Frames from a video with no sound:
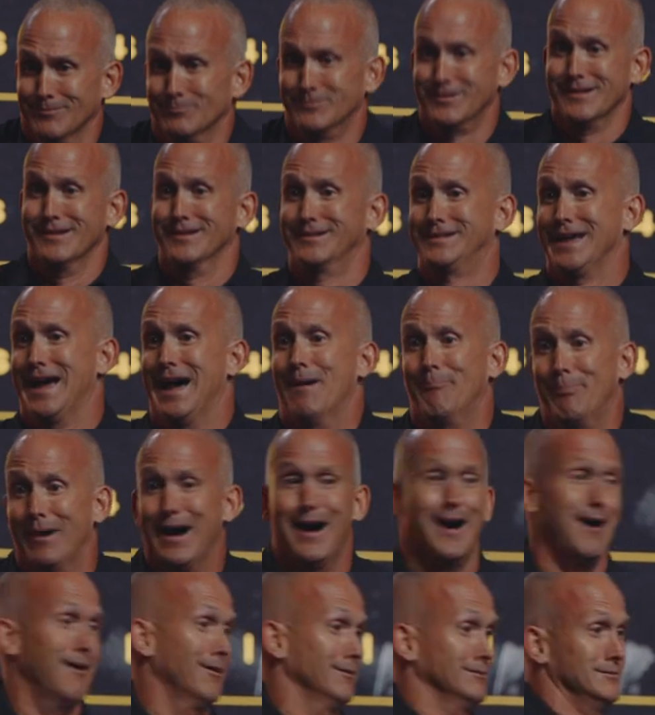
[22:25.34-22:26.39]
gonna tap
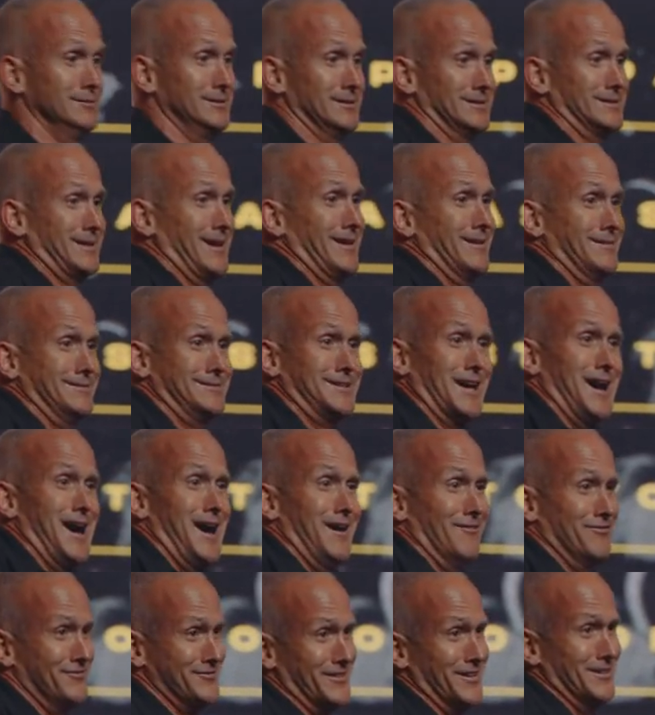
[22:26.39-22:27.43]
out. It's getting
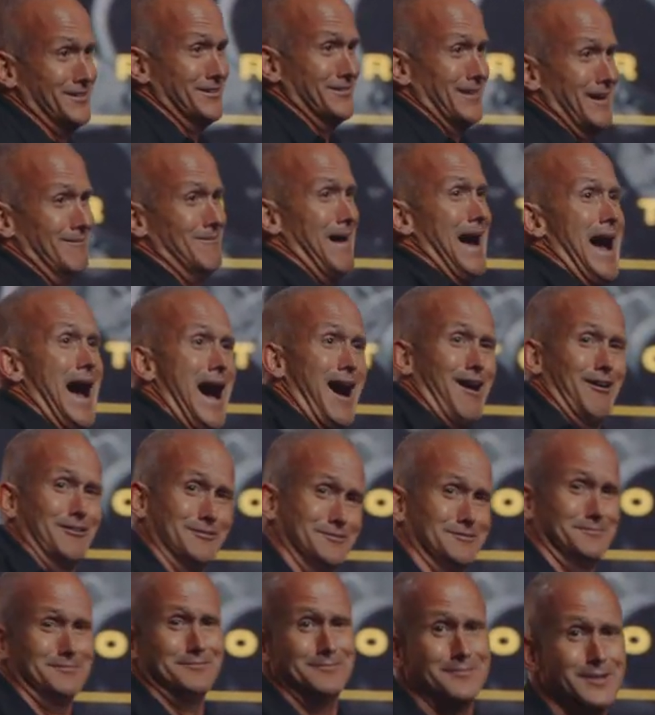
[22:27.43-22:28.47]
tough, dude. I'm out.
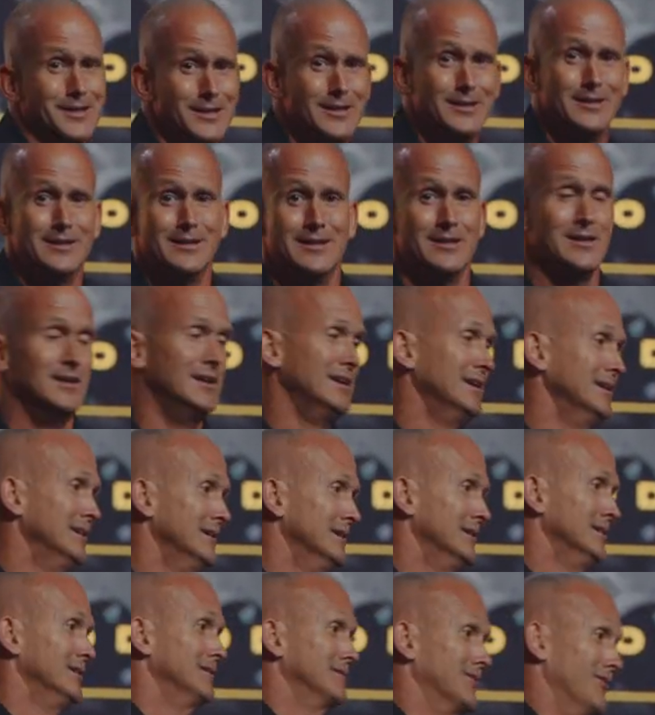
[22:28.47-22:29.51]

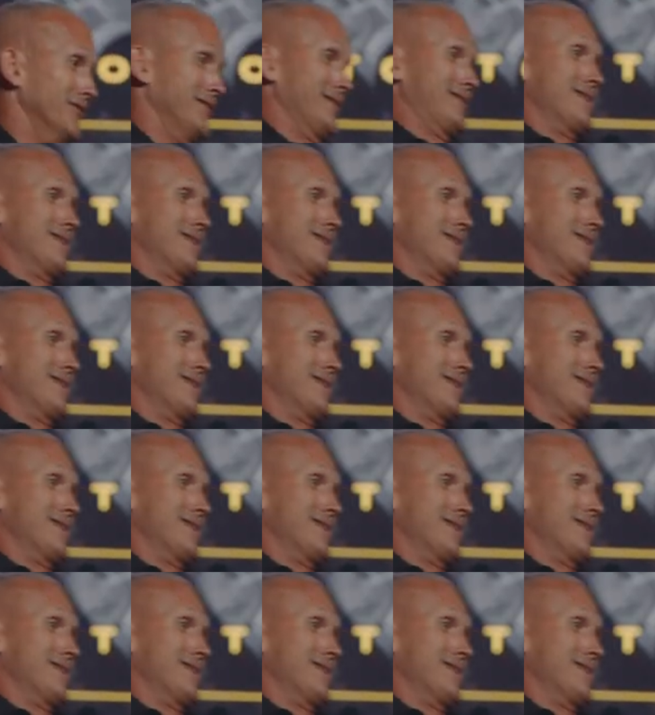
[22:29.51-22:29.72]
I'm going to